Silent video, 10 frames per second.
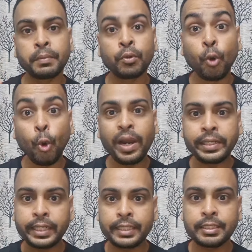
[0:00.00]
go
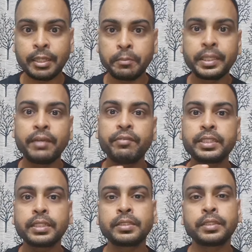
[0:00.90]
and touch something which
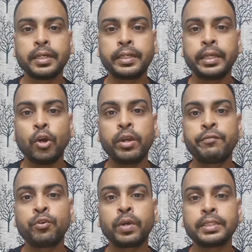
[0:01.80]
is dirty, or
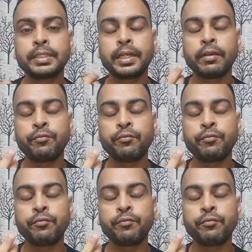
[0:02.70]
if you consider,